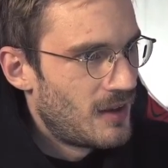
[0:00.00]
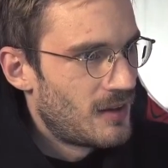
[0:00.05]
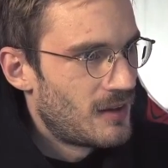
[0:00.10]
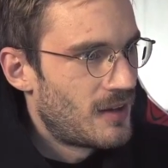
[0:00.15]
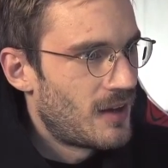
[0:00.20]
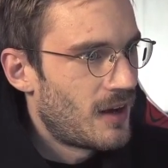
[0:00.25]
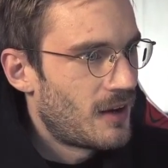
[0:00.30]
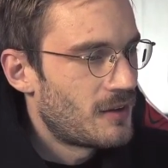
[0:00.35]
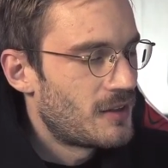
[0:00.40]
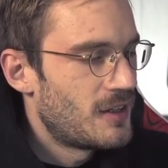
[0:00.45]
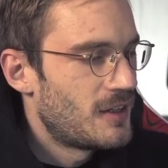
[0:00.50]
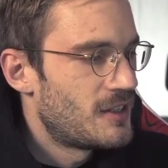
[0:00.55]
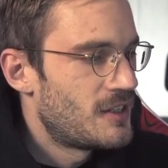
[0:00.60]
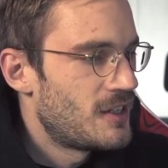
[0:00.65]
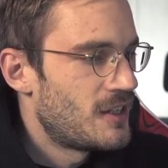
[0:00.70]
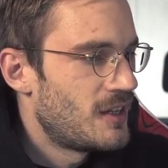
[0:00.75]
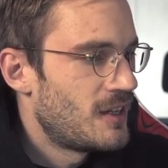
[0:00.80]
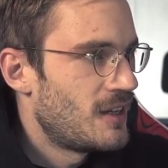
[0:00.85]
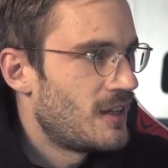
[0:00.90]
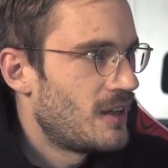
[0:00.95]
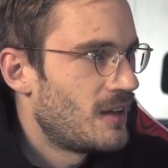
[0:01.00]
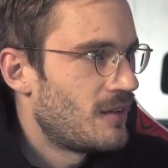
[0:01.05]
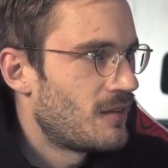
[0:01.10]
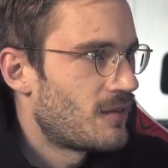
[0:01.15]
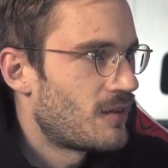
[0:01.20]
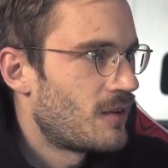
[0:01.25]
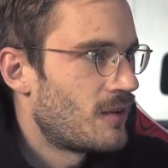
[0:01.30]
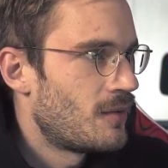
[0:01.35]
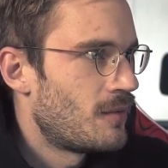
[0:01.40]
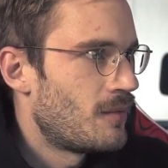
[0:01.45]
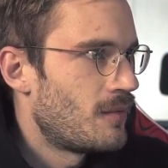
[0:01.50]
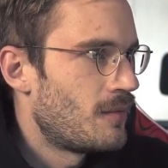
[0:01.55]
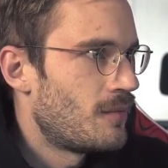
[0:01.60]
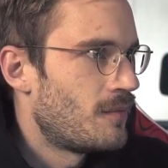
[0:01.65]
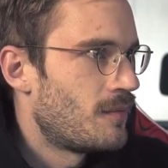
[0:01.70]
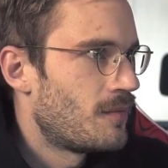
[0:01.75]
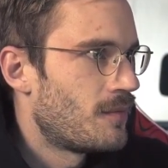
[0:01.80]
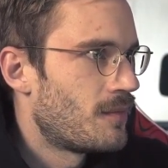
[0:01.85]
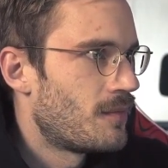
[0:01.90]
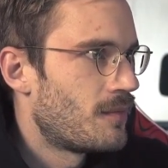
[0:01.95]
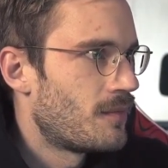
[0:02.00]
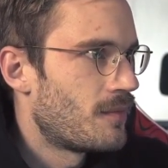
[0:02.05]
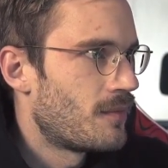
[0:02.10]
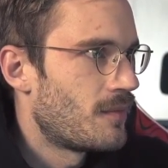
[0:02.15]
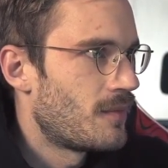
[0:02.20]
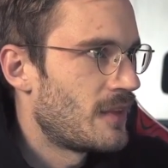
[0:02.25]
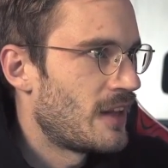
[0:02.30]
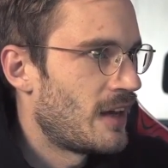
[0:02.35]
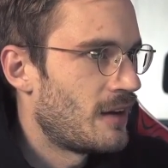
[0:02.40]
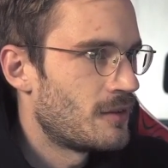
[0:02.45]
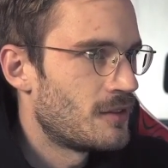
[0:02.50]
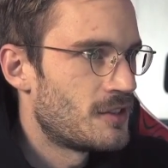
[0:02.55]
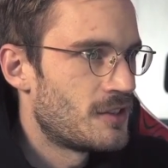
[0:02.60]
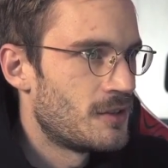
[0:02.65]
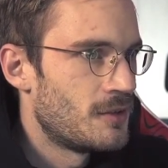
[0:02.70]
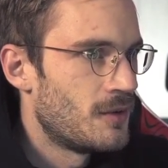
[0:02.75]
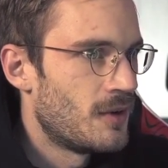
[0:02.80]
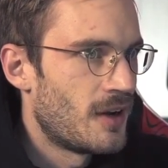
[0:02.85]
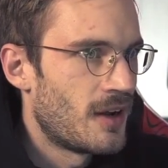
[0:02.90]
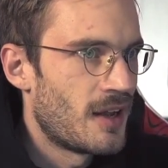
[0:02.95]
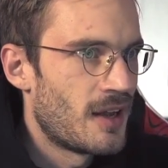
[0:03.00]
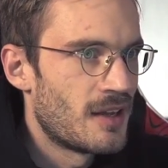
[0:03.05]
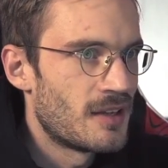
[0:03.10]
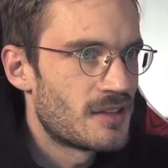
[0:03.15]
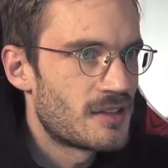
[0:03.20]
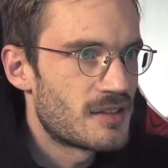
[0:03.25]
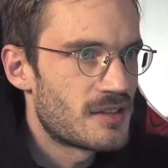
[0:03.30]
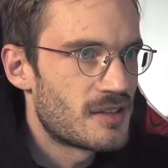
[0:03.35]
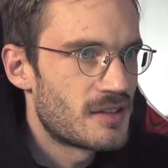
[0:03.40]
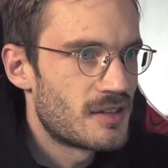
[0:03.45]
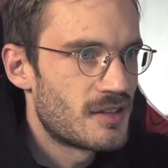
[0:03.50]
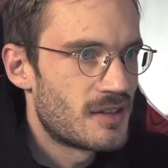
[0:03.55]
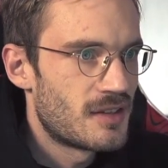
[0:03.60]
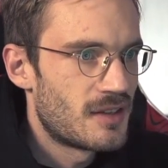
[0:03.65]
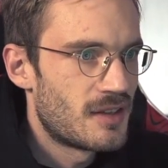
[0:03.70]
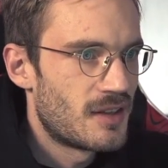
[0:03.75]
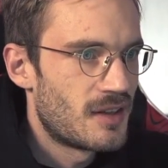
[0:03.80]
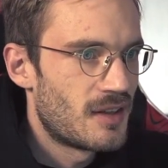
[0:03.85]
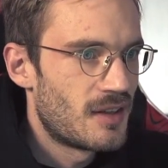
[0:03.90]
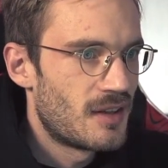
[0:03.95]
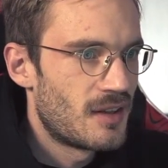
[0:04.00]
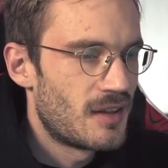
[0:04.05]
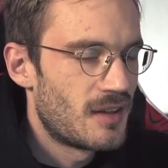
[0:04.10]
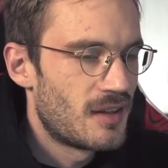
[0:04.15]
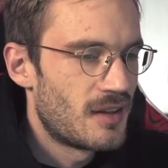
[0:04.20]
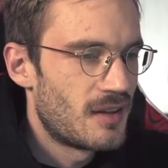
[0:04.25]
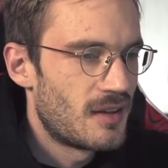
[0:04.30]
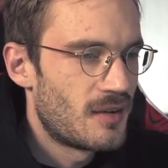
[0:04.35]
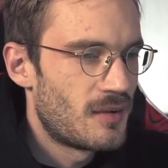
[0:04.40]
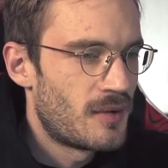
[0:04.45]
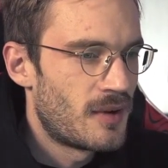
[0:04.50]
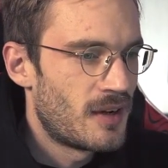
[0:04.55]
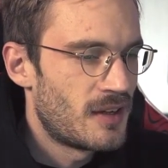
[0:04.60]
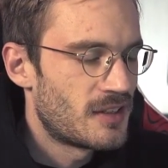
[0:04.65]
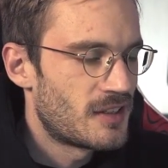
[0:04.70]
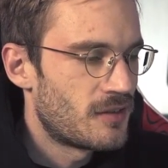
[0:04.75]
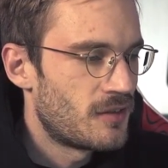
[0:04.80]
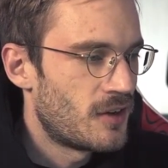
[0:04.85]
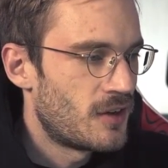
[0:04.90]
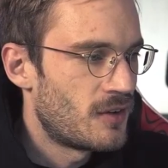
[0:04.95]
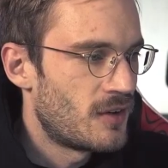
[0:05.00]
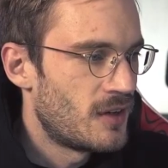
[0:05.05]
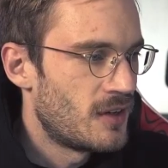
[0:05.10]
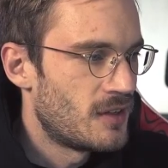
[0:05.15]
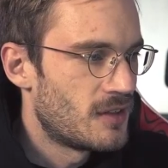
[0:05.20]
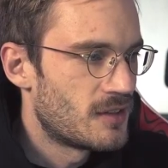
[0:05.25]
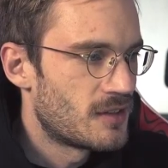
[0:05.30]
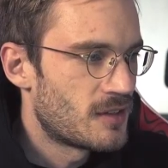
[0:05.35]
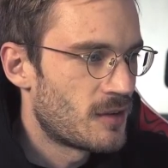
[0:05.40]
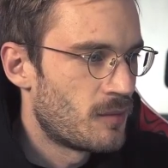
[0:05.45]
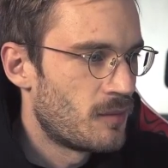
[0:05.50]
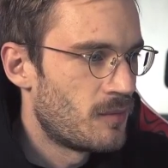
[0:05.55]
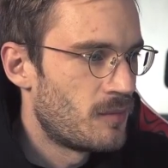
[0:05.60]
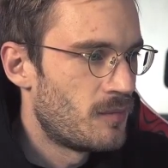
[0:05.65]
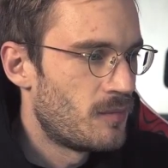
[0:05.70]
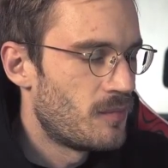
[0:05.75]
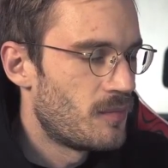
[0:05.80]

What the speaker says: Tao Te Ching from Lao Tzu, I guess. What else have I read? Some